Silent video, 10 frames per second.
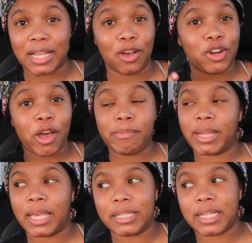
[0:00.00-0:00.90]
I don't know how
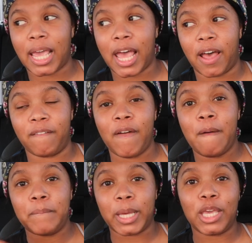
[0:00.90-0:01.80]
many kids they have,
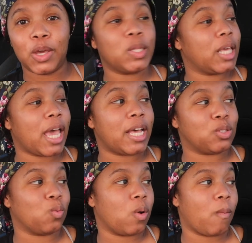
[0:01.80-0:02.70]
but he only
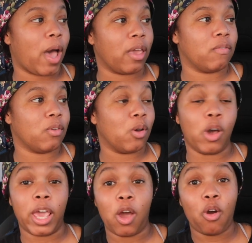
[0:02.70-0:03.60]
has one wife
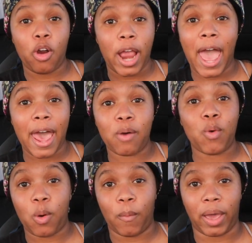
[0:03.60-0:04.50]
or had
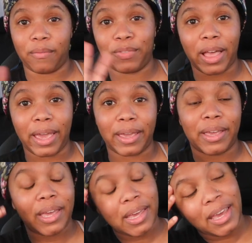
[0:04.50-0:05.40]
one way. Like,
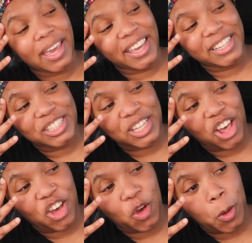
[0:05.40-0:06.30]
and
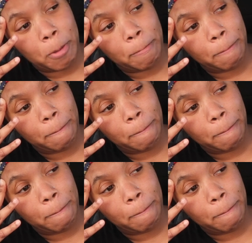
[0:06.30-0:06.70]
so,